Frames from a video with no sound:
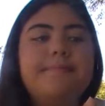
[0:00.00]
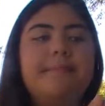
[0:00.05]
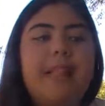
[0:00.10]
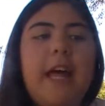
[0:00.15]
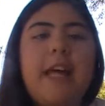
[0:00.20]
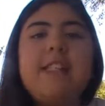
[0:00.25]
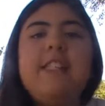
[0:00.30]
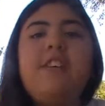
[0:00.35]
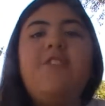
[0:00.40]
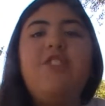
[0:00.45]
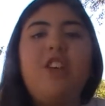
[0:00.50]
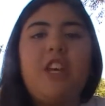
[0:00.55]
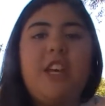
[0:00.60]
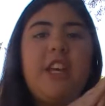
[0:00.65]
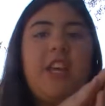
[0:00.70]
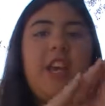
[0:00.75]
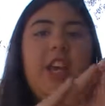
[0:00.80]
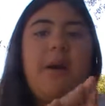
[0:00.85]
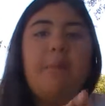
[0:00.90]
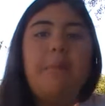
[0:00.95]
that's if you can
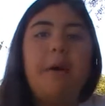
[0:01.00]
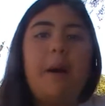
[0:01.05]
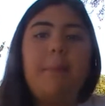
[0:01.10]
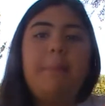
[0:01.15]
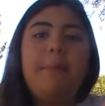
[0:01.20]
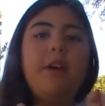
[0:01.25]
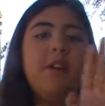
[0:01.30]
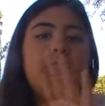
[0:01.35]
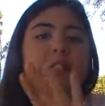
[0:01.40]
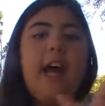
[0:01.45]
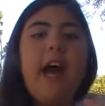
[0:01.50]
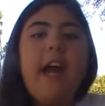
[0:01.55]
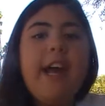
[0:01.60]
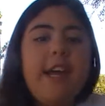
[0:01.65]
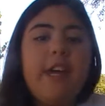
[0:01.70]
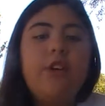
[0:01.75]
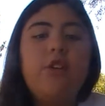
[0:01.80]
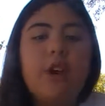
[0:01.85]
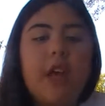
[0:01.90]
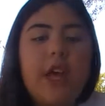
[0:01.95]
keep up because I
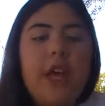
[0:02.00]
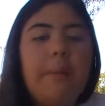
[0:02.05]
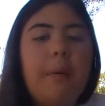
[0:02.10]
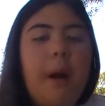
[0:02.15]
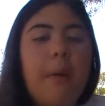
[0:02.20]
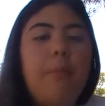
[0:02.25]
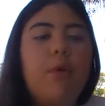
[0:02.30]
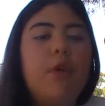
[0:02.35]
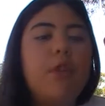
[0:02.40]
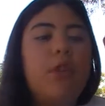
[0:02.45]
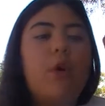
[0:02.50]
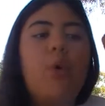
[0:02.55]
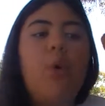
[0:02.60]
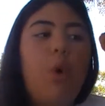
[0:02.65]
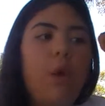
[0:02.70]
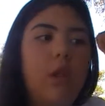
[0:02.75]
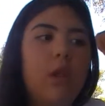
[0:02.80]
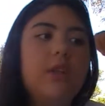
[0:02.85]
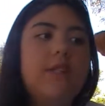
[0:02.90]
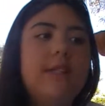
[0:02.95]
cannot keep up with
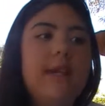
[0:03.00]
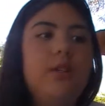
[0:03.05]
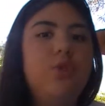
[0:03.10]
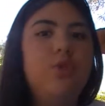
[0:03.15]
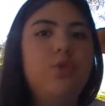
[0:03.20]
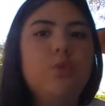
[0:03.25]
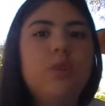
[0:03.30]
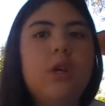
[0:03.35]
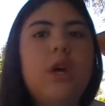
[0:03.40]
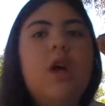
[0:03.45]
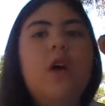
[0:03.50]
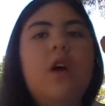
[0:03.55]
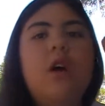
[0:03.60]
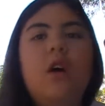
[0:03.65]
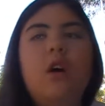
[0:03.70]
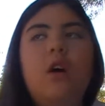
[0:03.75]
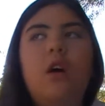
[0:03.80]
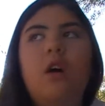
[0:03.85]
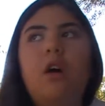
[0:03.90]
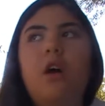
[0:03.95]
all essentials
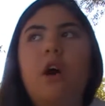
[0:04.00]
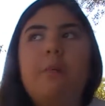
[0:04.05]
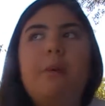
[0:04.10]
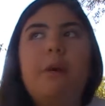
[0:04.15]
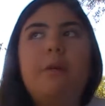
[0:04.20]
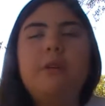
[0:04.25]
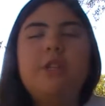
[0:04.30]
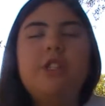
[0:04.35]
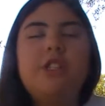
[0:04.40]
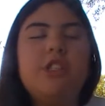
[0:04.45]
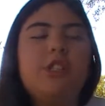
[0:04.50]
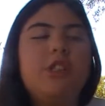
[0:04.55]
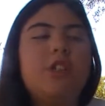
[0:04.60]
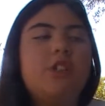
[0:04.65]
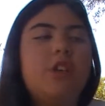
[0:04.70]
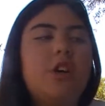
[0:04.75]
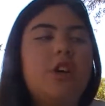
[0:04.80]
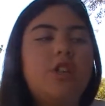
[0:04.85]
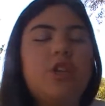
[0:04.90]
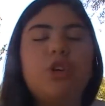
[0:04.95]
i probably just
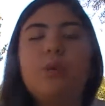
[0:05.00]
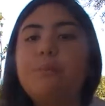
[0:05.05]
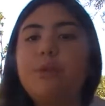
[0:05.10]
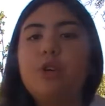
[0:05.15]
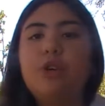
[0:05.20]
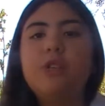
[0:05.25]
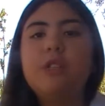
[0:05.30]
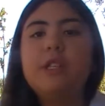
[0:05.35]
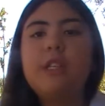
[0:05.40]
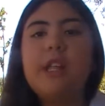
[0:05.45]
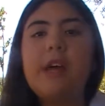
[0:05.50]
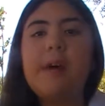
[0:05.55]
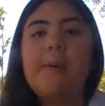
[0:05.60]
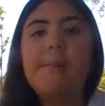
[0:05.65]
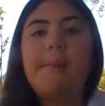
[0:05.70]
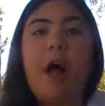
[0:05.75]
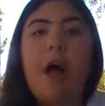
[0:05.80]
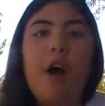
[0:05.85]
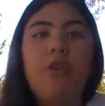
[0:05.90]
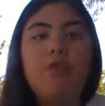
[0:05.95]
stopped using
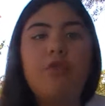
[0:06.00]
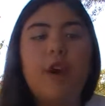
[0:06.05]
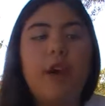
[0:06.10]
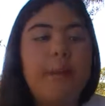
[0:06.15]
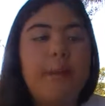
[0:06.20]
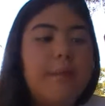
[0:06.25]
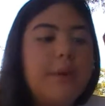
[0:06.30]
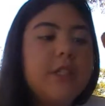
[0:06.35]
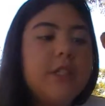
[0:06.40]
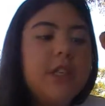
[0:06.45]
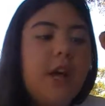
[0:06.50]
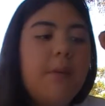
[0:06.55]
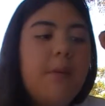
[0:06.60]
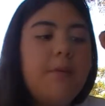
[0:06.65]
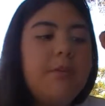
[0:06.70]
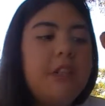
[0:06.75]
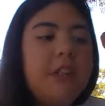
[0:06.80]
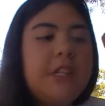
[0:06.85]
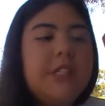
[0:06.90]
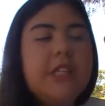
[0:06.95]
them halfway but some
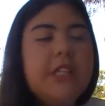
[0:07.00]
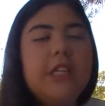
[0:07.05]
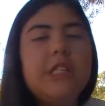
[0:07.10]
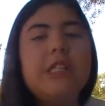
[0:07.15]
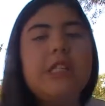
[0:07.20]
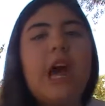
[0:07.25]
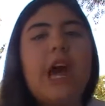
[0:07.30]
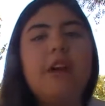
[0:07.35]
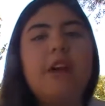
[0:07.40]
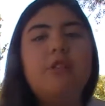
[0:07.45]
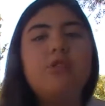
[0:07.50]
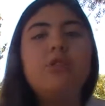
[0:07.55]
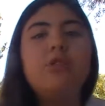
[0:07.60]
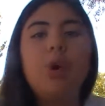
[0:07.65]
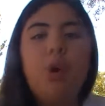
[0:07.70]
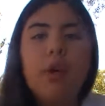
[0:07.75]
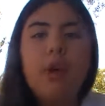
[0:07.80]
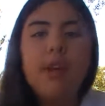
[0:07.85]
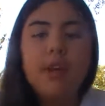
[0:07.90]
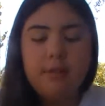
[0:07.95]
of these things I use
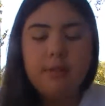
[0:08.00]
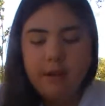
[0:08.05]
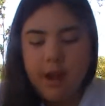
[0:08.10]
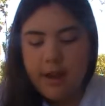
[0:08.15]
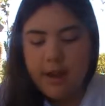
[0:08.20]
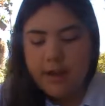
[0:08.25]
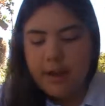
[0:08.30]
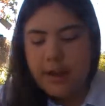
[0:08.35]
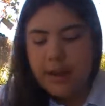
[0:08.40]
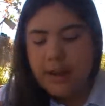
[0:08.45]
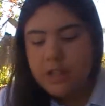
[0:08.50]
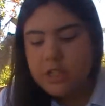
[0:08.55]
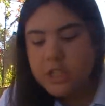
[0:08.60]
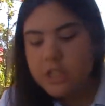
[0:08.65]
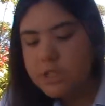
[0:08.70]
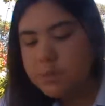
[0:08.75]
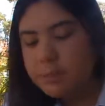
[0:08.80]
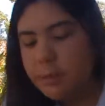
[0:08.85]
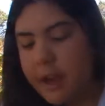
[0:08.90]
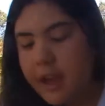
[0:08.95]
all year round and it's
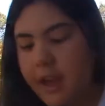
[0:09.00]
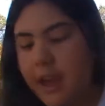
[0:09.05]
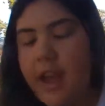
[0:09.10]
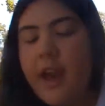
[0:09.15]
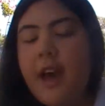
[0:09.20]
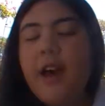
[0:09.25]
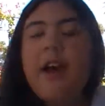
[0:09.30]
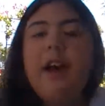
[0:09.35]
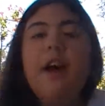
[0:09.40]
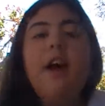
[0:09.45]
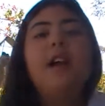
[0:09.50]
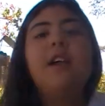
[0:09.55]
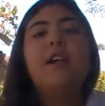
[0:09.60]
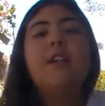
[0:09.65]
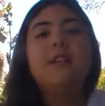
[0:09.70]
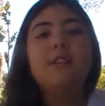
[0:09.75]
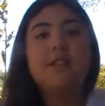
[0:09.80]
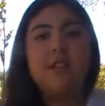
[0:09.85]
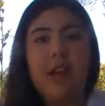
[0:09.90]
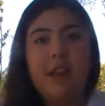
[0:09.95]
just my
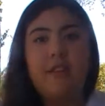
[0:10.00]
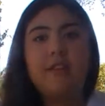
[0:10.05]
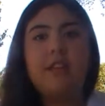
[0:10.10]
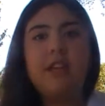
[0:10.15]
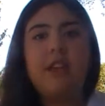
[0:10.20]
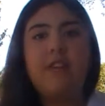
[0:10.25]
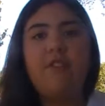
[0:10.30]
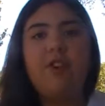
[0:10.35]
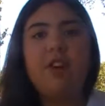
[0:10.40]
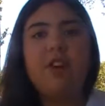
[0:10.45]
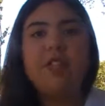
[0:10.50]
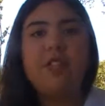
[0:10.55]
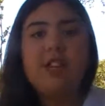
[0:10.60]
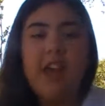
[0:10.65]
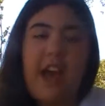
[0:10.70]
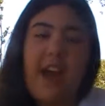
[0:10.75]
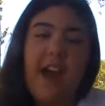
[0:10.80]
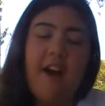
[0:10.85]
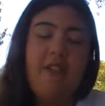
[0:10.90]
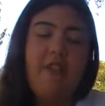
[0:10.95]
lifesaver to
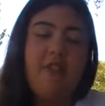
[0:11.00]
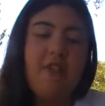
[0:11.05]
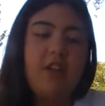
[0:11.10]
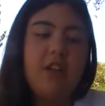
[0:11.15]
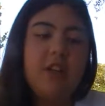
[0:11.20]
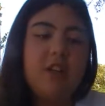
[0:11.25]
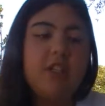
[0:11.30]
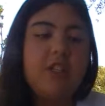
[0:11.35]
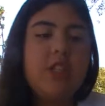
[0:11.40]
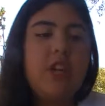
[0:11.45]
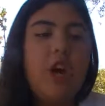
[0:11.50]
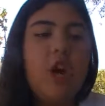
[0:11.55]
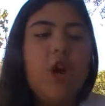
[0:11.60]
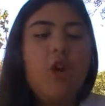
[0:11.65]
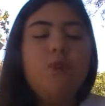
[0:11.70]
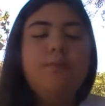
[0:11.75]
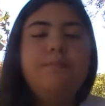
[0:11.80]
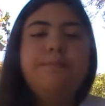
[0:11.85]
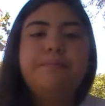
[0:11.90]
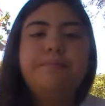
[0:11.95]
have.
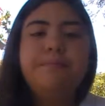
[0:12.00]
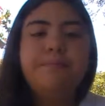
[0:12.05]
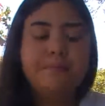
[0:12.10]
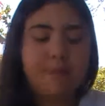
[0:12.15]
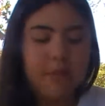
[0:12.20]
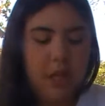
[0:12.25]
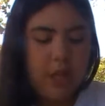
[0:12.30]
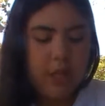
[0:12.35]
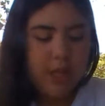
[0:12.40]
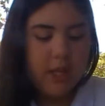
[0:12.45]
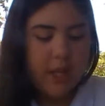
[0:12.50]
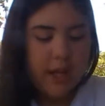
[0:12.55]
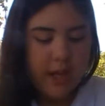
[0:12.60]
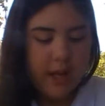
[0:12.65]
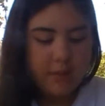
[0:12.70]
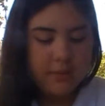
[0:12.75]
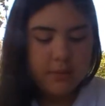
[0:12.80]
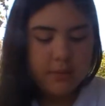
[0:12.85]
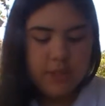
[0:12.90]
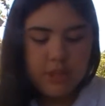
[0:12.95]
So
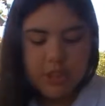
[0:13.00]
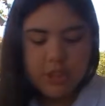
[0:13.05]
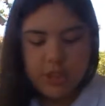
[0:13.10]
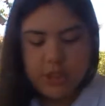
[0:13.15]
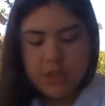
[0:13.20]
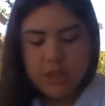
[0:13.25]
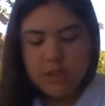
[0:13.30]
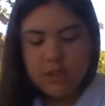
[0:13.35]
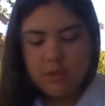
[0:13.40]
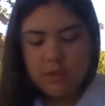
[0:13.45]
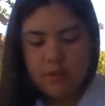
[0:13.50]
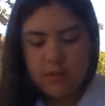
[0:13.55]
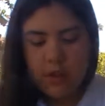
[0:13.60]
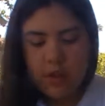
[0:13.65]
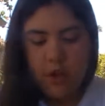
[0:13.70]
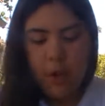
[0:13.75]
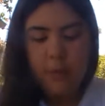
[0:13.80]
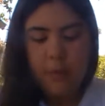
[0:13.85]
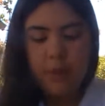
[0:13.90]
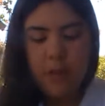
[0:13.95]
yeah, let's just get into the
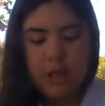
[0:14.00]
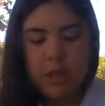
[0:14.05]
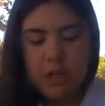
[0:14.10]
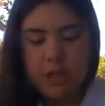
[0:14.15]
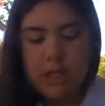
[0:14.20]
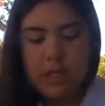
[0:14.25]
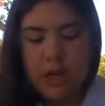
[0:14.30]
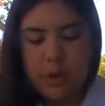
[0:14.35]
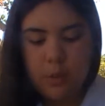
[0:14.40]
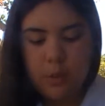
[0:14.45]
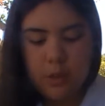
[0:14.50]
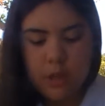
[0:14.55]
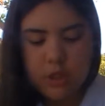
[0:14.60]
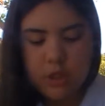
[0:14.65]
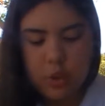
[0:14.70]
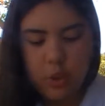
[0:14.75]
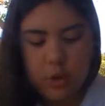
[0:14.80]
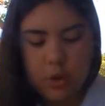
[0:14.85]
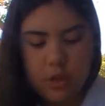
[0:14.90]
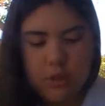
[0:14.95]
video because I don't want to
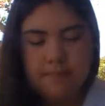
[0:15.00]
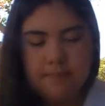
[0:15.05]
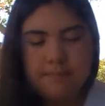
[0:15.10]
talk.